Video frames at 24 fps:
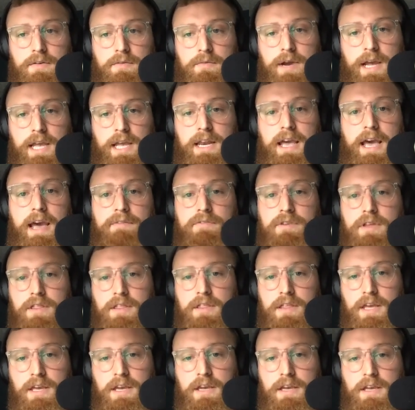right,
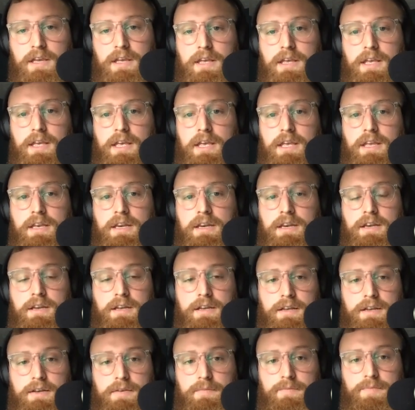everything in
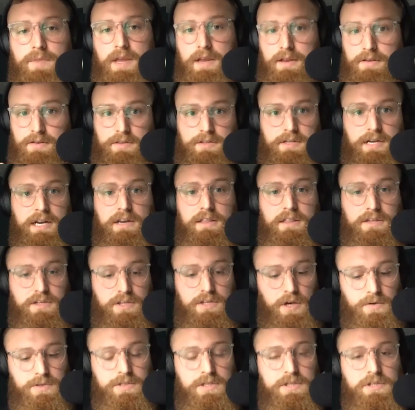it's kind of the
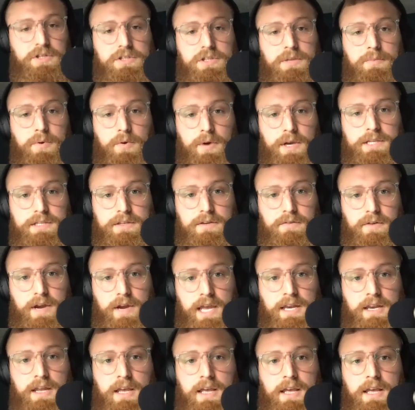dosage is the poison,
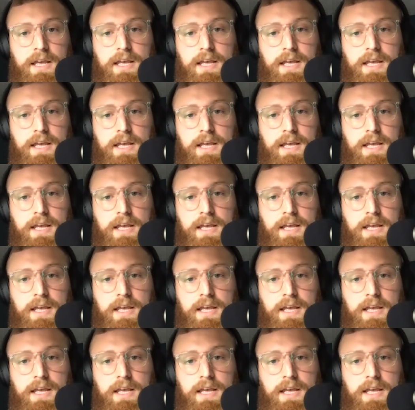right?